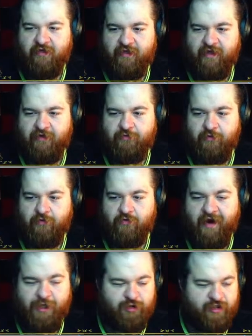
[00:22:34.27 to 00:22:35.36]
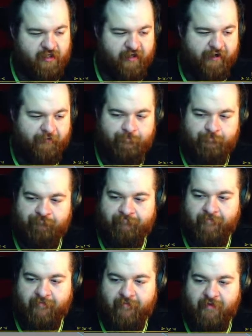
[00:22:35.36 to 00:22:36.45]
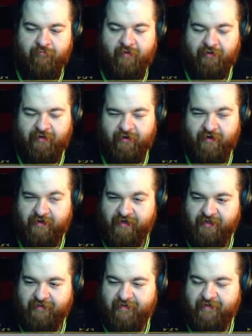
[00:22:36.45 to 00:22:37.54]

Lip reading: like gradually, you know, in modeling, you know.